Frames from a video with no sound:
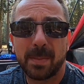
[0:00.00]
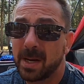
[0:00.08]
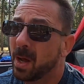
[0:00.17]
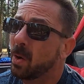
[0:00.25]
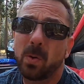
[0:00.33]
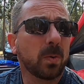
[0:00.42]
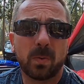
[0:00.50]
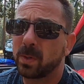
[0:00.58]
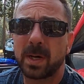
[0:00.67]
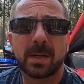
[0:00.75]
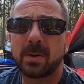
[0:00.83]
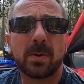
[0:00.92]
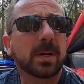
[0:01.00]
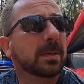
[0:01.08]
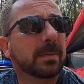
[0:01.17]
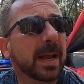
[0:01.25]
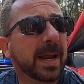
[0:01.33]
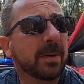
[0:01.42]
But no, we're not
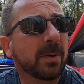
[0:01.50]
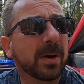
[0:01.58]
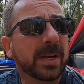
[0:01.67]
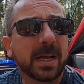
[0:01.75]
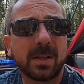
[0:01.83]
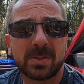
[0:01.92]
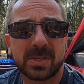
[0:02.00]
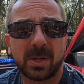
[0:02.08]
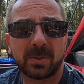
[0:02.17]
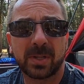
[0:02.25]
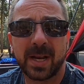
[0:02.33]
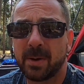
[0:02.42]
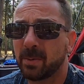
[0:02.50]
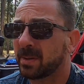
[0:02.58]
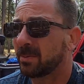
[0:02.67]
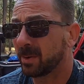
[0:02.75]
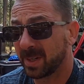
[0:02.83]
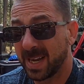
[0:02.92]
going anywhere in Yellowstone today. We're
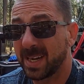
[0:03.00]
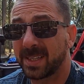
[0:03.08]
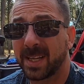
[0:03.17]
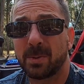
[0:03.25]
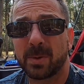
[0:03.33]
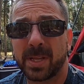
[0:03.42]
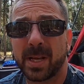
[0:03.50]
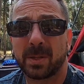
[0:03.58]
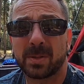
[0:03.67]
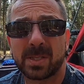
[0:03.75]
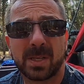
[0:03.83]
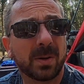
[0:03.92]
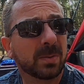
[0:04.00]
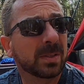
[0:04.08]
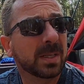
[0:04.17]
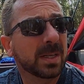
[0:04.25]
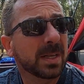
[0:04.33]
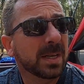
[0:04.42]
kind of done with Yellowstone.
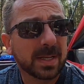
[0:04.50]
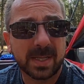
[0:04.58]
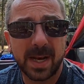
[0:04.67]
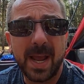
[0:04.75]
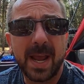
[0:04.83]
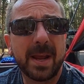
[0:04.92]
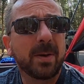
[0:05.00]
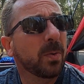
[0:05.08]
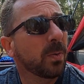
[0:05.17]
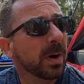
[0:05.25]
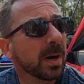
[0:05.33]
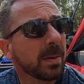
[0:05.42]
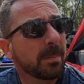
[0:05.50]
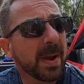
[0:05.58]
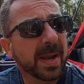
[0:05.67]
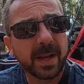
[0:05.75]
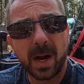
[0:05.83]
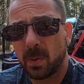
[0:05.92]
Today, we're
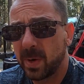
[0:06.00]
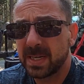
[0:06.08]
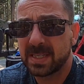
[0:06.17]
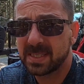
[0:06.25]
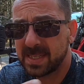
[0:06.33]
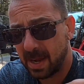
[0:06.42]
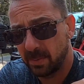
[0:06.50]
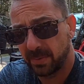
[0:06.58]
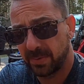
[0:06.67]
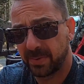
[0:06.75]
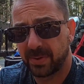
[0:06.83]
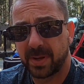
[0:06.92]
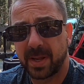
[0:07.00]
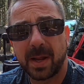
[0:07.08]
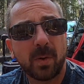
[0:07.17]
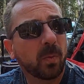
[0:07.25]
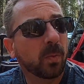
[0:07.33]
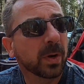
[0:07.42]
making our way south.
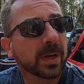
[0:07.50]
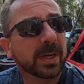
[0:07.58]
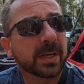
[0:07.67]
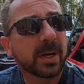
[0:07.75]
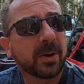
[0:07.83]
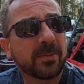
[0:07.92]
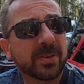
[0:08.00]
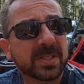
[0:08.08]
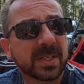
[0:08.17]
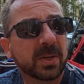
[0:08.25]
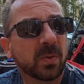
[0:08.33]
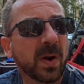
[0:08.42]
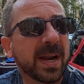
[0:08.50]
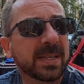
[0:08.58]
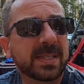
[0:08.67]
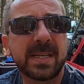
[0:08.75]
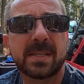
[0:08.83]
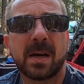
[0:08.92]
We're gonna go visit Grand
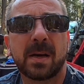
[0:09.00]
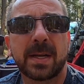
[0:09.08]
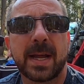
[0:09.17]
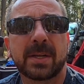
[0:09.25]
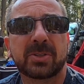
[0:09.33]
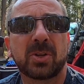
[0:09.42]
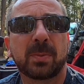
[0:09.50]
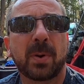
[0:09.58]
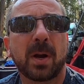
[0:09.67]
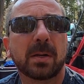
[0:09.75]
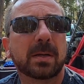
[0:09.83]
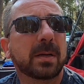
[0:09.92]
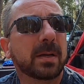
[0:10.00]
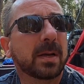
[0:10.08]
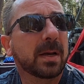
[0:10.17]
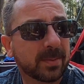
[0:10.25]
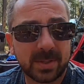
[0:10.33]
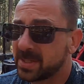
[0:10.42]
Teton National Park.
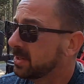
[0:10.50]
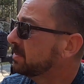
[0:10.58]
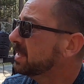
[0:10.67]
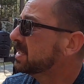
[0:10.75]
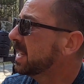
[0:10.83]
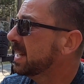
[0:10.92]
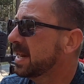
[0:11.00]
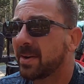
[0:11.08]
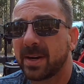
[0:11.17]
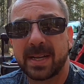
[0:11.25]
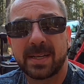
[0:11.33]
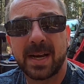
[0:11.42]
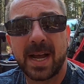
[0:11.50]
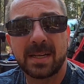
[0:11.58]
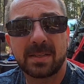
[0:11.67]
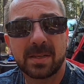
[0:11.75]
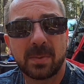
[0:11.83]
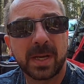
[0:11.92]
We're still gonna be staying here again
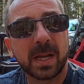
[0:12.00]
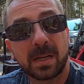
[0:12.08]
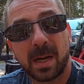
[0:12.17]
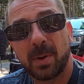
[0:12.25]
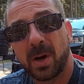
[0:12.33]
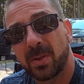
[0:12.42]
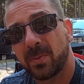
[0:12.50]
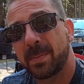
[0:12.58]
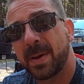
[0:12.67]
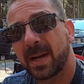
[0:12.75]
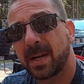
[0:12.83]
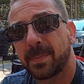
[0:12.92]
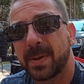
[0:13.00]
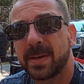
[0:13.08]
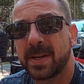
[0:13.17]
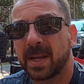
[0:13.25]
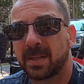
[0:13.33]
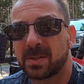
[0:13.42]
tonight, so we gotta come all the way back up
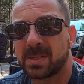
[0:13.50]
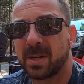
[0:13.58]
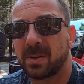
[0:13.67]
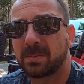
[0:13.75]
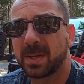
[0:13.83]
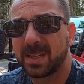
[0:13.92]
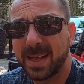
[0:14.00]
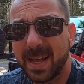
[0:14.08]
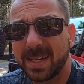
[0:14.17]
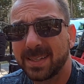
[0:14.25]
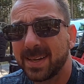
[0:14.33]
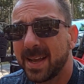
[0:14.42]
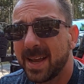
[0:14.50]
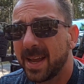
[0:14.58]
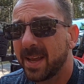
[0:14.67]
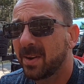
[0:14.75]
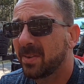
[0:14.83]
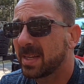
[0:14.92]
into Yellowstone. But
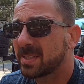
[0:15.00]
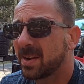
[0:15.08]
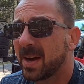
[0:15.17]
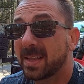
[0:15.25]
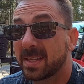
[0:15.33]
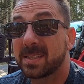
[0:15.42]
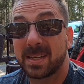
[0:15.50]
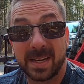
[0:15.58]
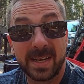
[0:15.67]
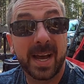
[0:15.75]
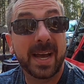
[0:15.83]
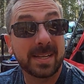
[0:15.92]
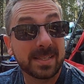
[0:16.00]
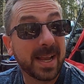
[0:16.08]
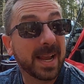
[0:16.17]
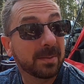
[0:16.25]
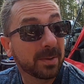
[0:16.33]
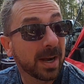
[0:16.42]
that's all right. This is a nice
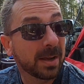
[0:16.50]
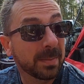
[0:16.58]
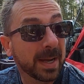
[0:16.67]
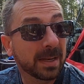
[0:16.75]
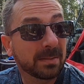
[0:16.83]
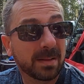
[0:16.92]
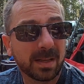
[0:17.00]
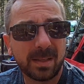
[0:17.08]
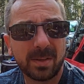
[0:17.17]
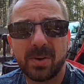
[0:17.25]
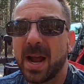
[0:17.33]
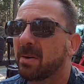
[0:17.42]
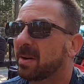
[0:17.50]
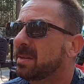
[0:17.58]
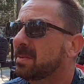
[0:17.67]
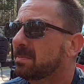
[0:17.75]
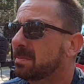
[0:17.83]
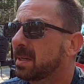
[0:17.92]
campground, man. A little crowded,
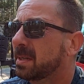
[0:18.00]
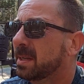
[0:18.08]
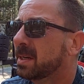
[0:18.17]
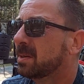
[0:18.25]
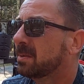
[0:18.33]
but